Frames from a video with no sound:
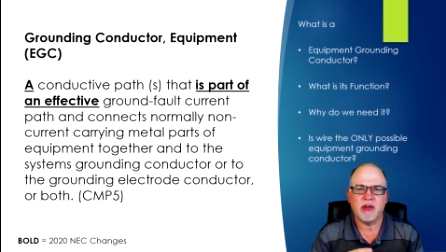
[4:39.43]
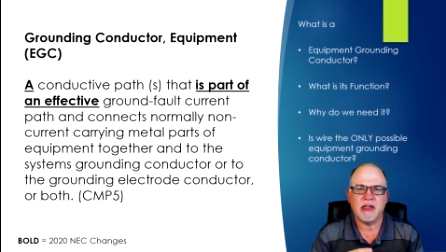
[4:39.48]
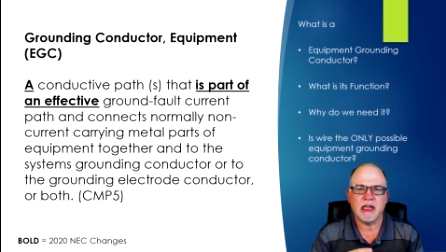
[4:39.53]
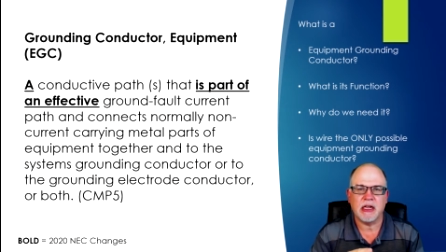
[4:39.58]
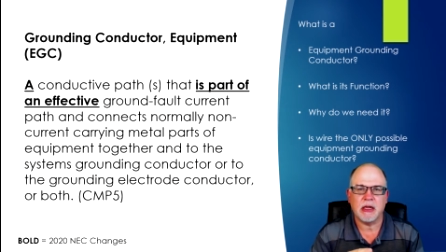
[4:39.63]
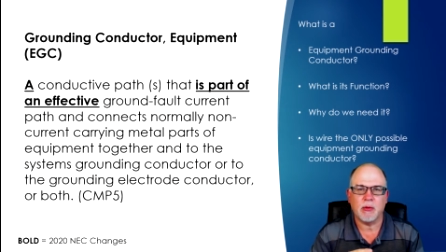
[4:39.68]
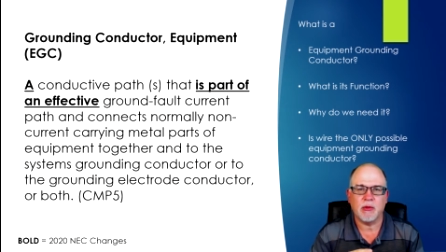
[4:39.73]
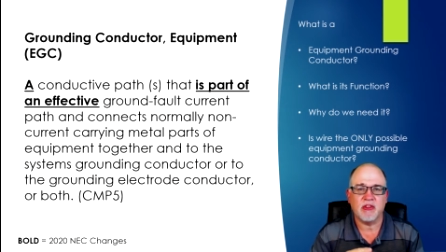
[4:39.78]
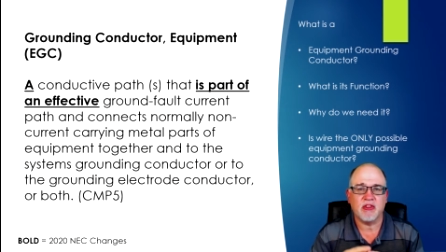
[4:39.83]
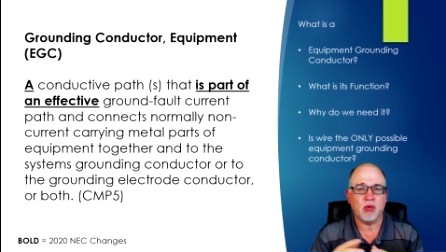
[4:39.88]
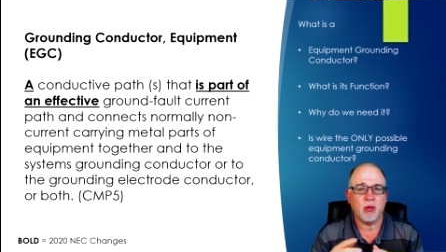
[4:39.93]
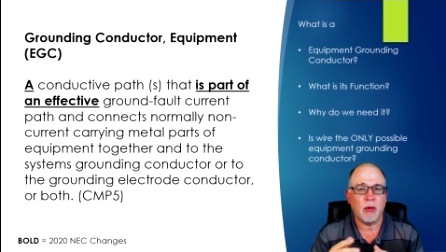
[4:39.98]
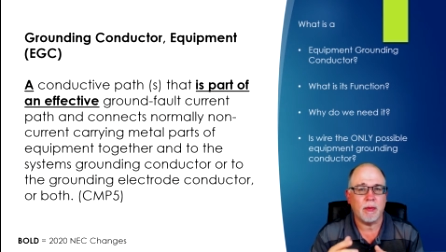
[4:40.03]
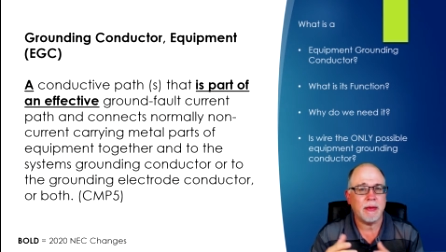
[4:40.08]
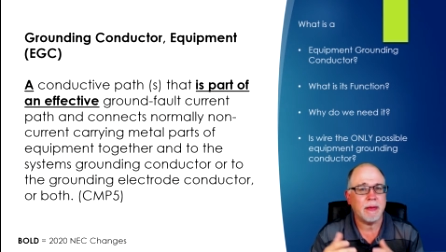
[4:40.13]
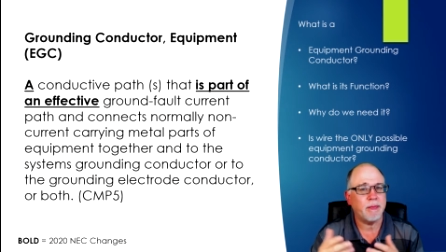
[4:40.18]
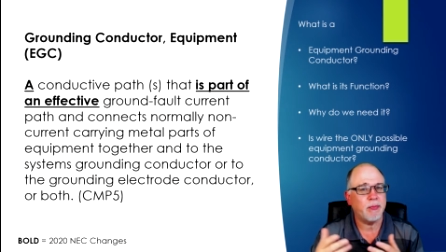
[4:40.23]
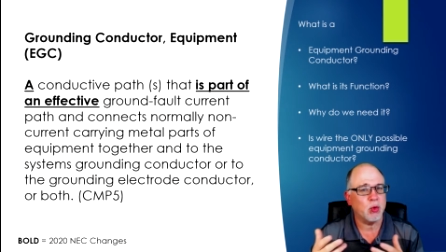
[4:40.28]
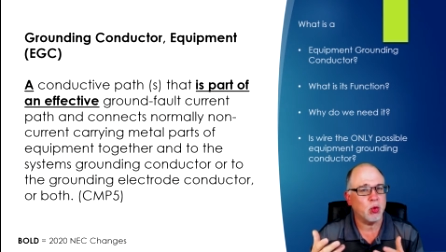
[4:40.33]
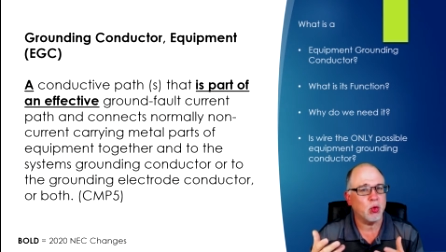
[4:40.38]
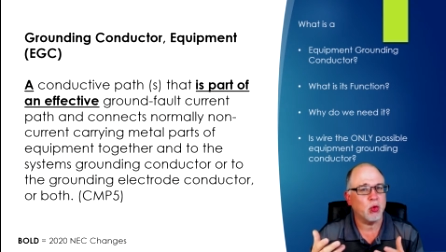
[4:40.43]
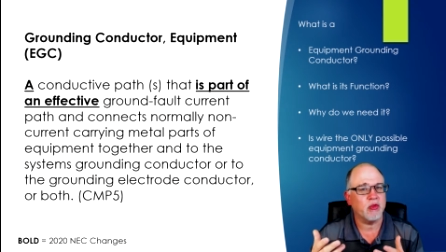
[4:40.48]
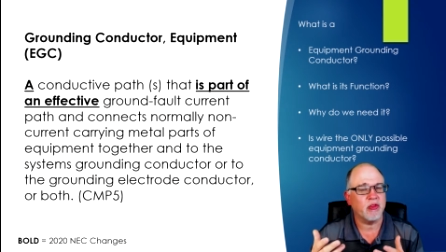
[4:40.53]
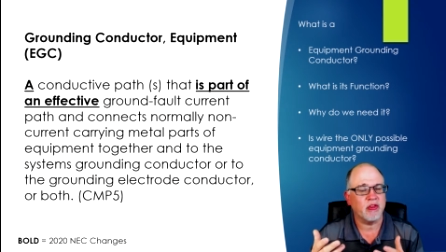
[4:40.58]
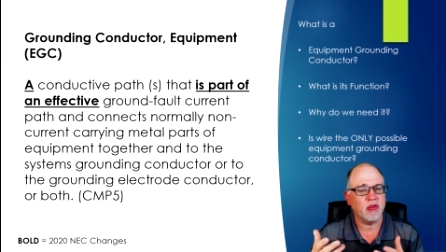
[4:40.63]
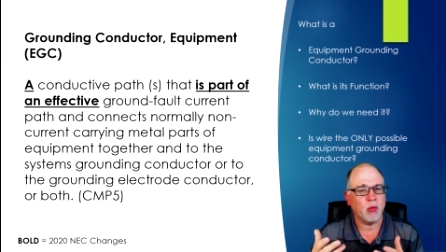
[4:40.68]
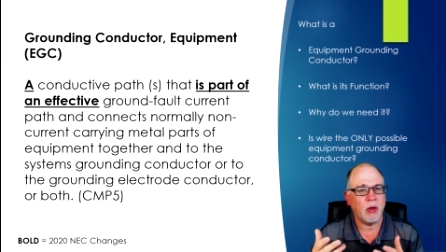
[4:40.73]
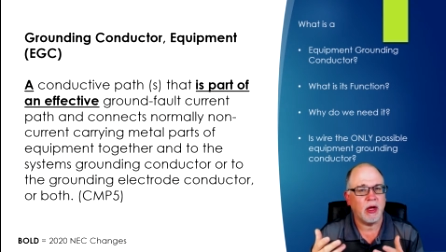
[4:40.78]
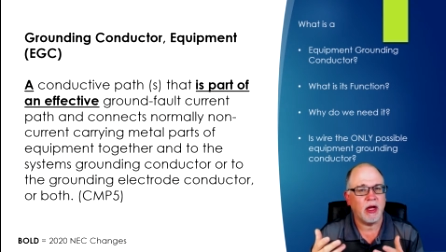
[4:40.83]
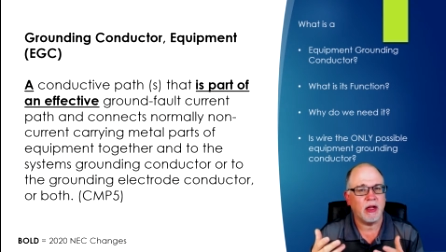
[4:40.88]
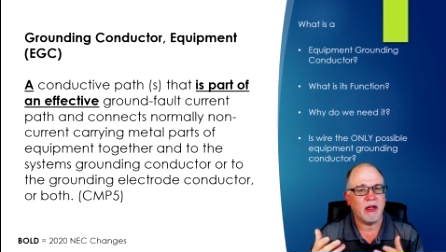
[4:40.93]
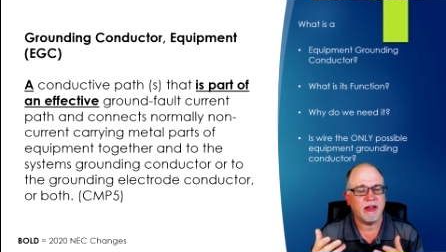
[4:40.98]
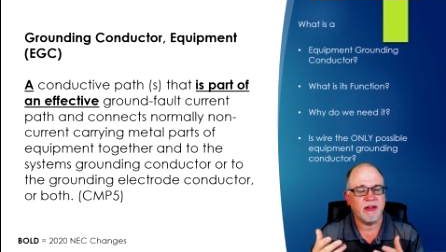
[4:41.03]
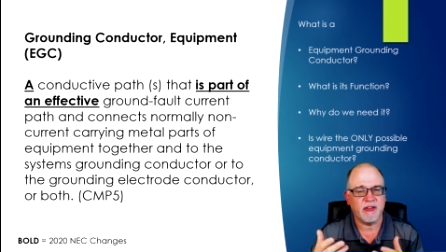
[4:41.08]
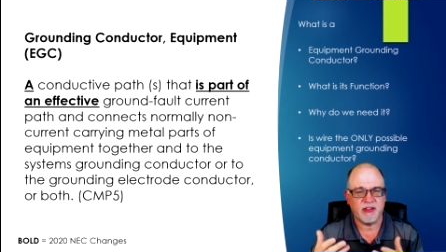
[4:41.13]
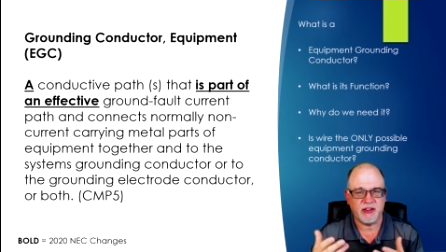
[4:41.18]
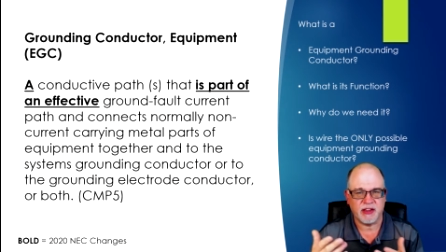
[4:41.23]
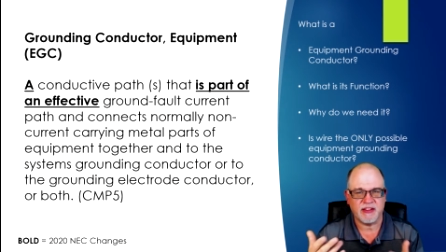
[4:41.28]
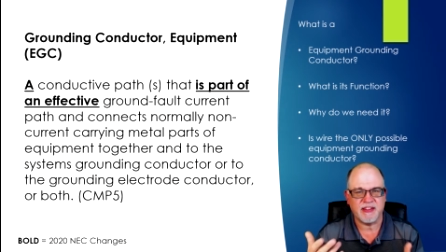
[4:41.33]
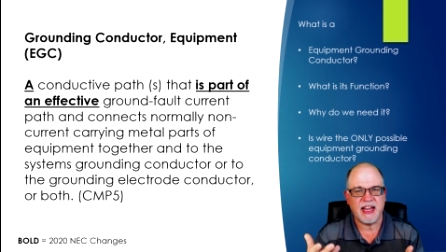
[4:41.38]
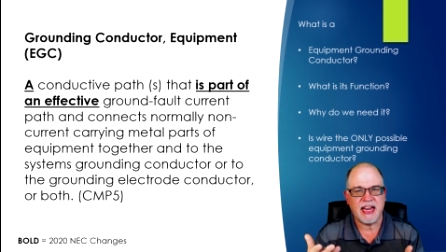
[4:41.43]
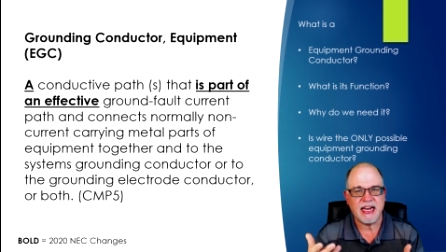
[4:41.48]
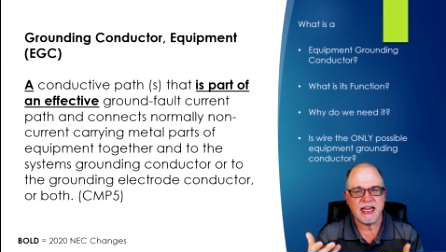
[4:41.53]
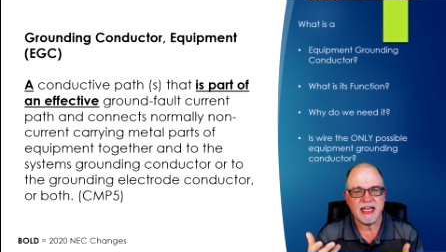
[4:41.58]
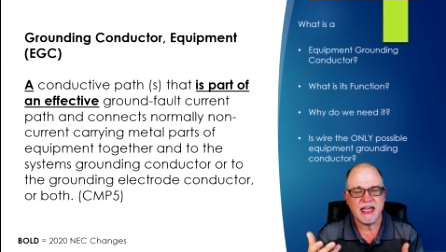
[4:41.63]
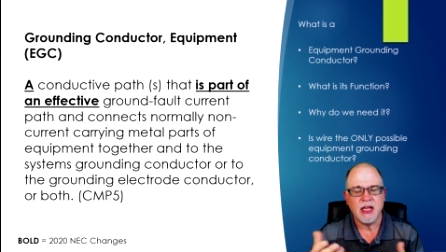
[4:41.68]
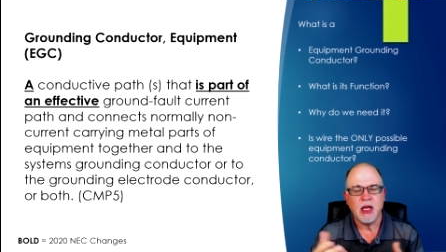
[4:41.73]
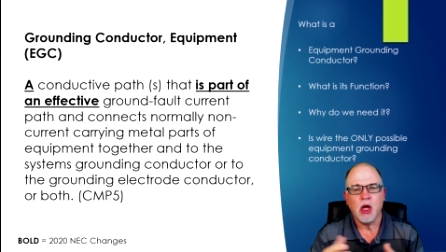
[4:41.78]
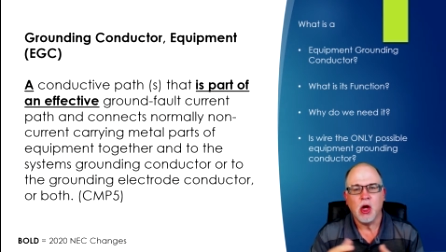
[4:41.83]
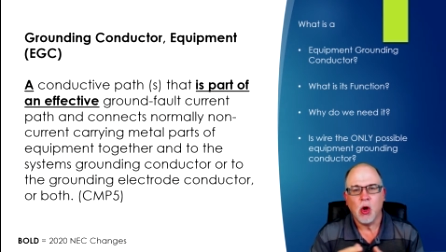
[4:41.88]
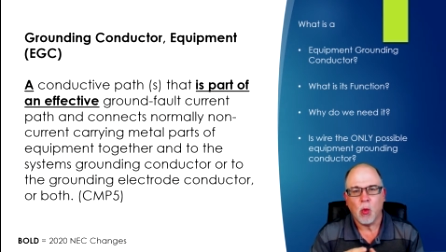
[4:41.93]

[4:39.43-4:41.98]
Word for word: dealing with swimming pools as well in 680,